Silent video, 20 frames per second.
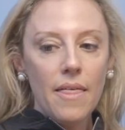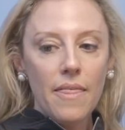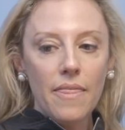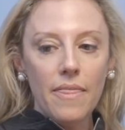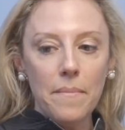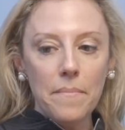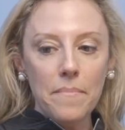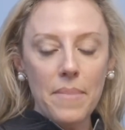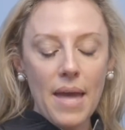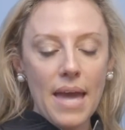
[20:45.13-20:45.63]

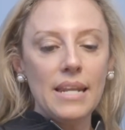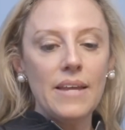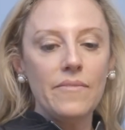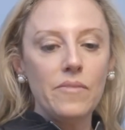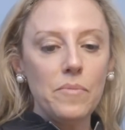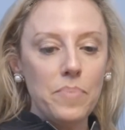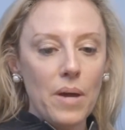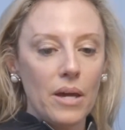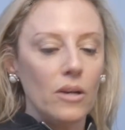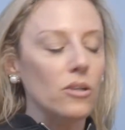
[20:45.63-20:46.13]
the men have
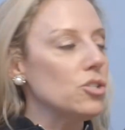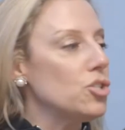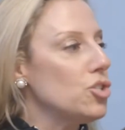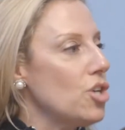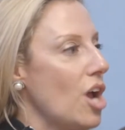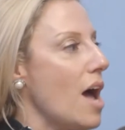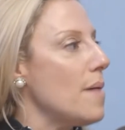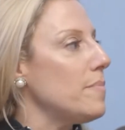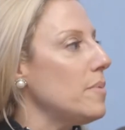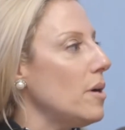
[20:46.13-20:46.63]
a better
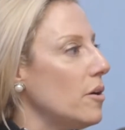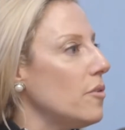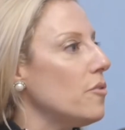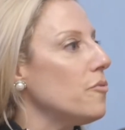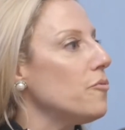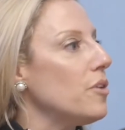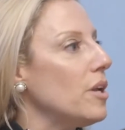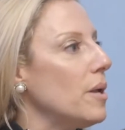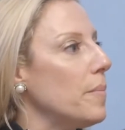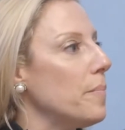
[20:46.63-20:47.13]
job
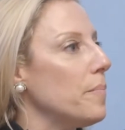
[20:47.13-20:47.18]
of